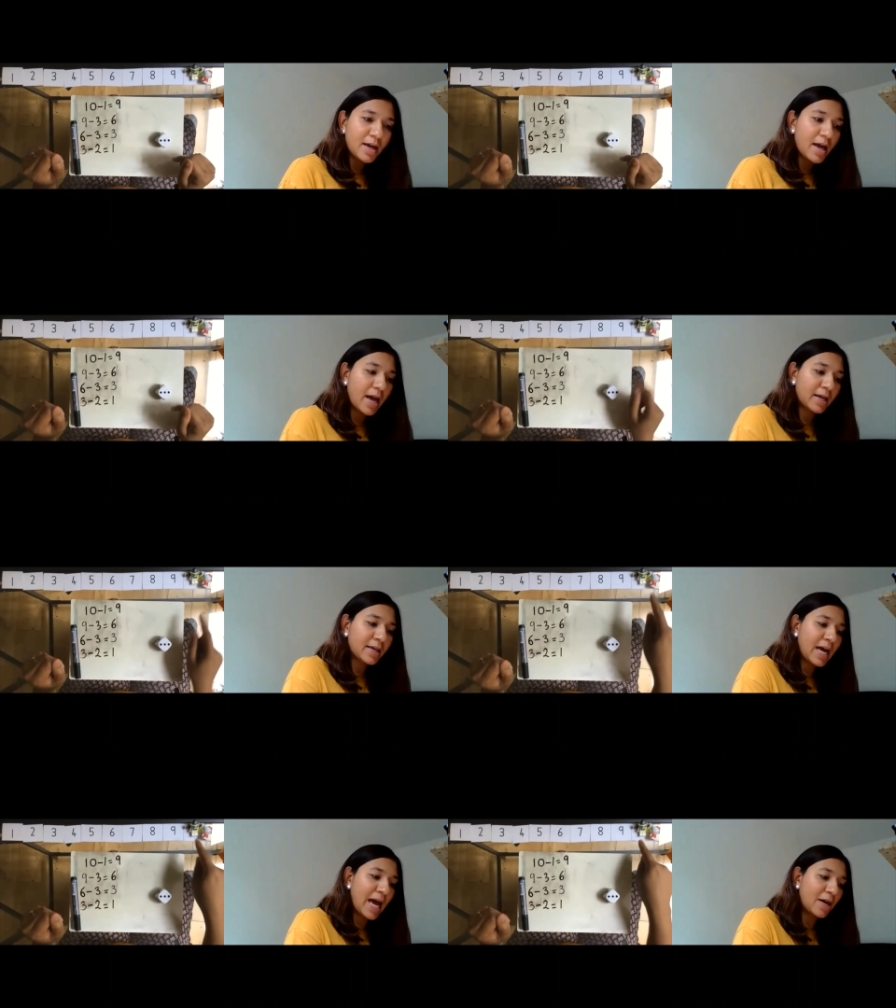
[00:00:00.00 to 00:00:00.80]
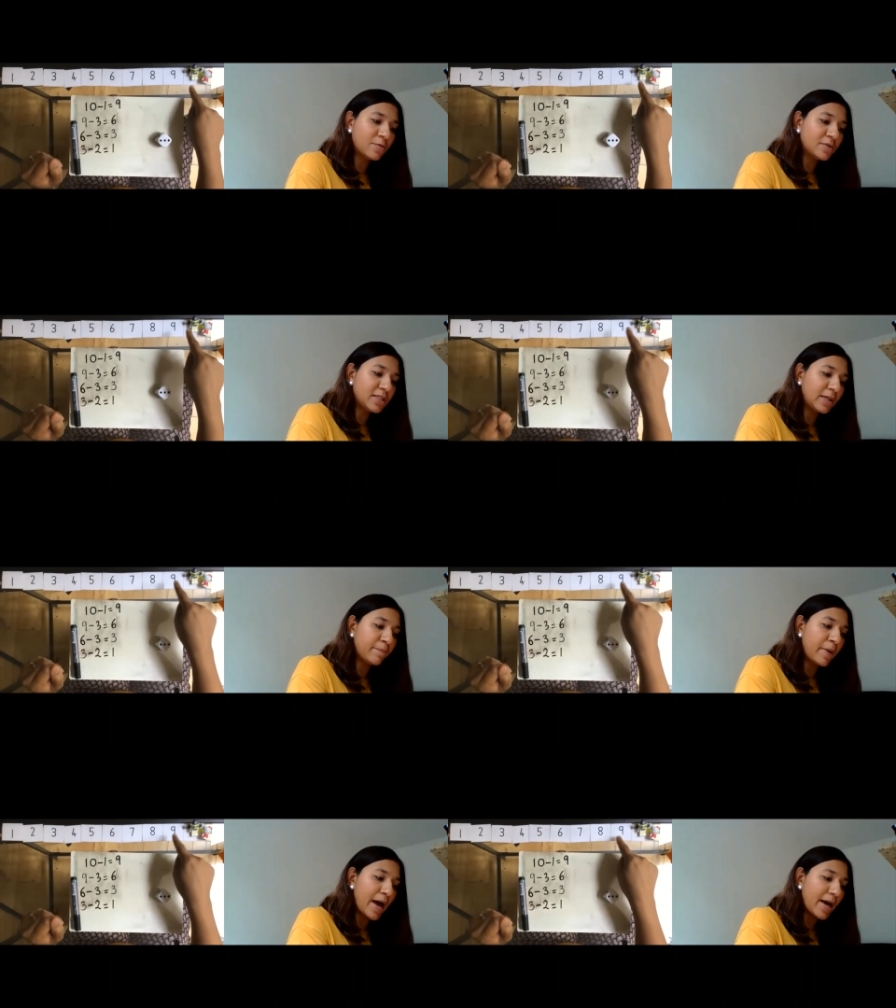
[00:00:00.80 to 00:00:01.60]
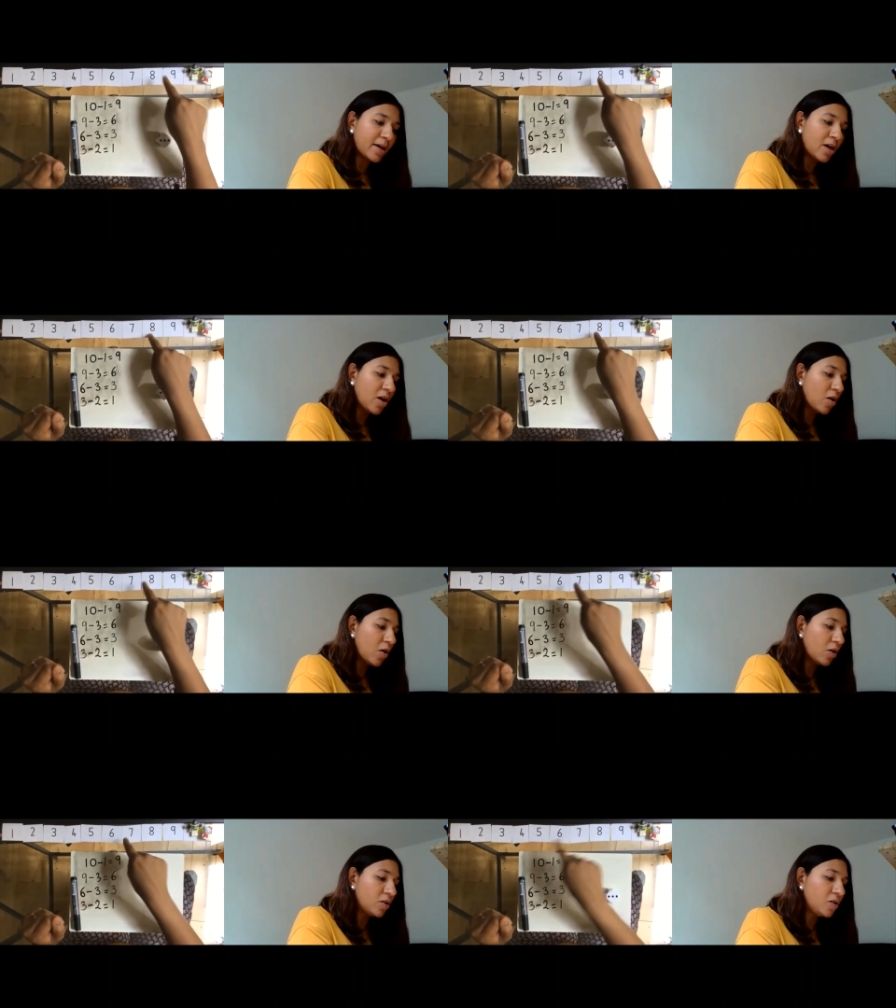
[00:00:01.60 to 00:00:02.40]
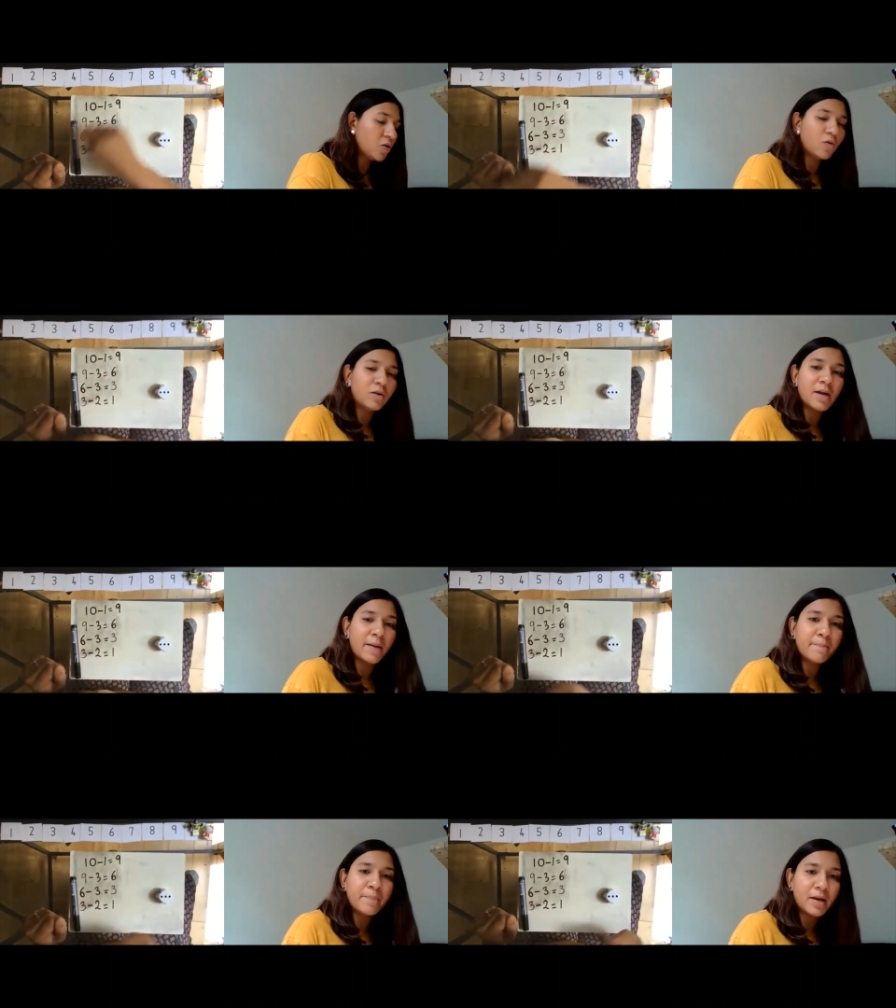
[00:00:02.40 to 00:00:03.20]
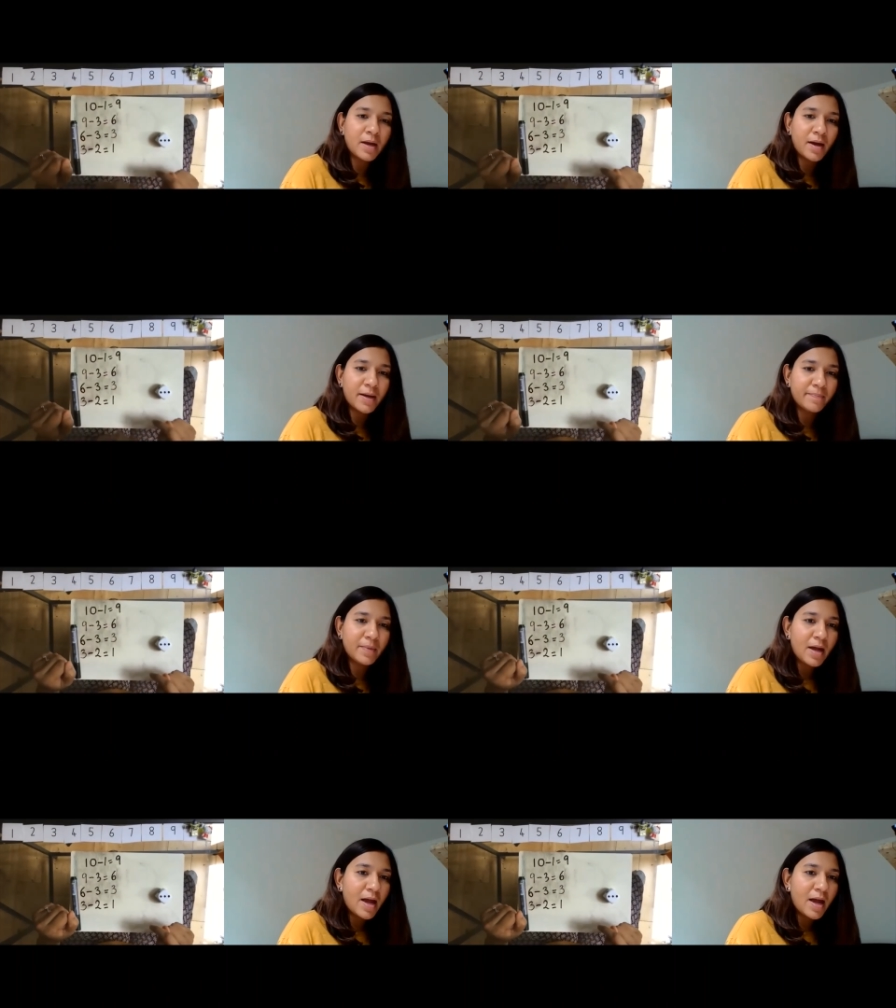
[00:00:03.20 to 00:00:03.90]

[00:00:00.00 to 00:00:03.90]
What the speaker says: and counting back on your number line.